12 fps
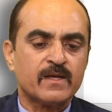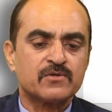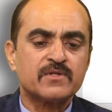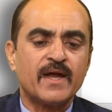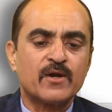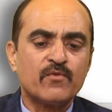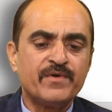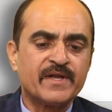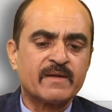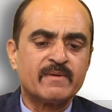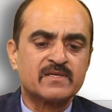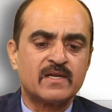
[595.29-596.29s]
So, the
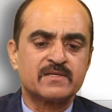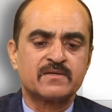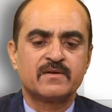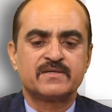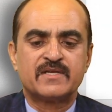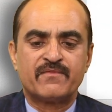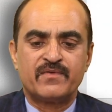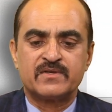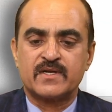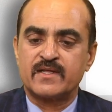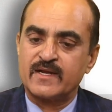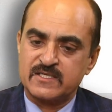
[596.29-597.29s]
endophytic Bacillus
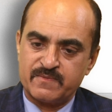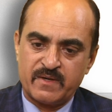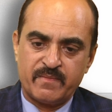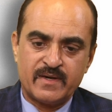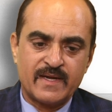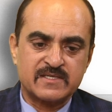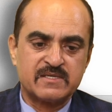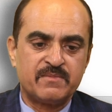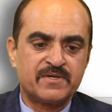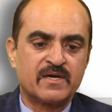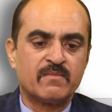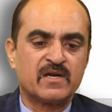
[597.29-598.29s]
sapiens, another experiment,
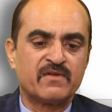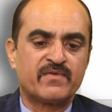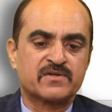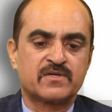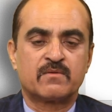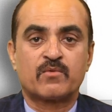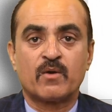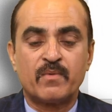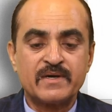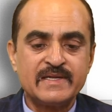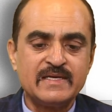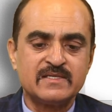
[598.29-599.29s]
exhibited multifractional
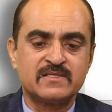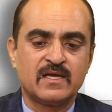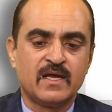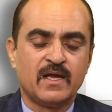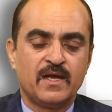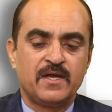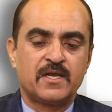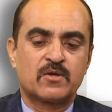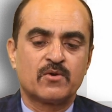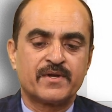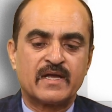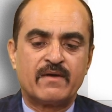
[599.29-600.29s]
properties
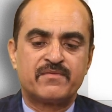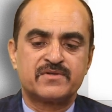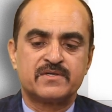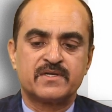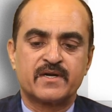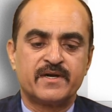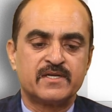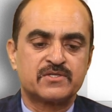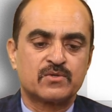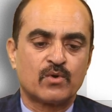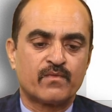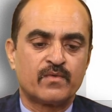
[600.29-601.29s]
including efficient
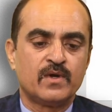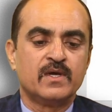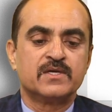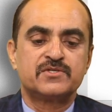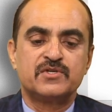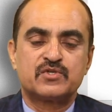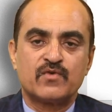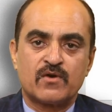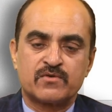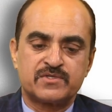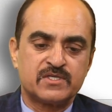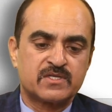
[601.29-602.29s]
degradation of C12
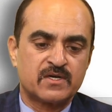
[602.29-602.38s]
to